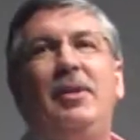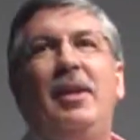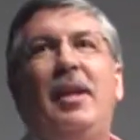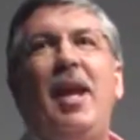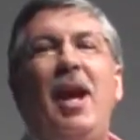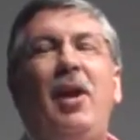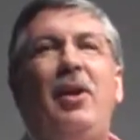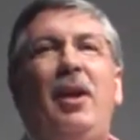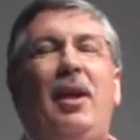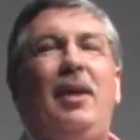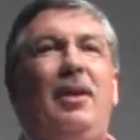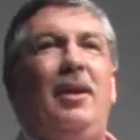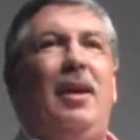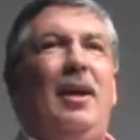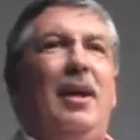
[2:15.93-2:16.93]
the
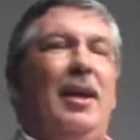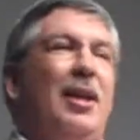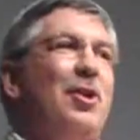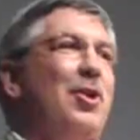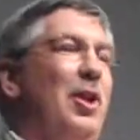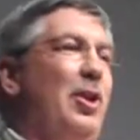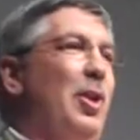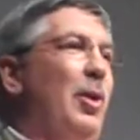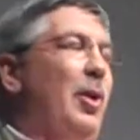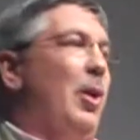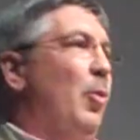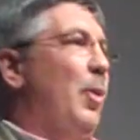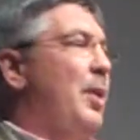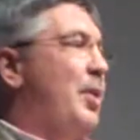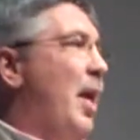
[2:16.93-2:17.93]
county instituted
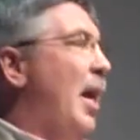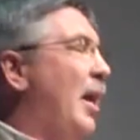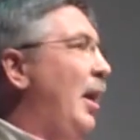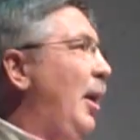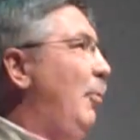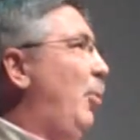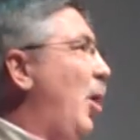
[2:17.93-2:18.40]
a recycling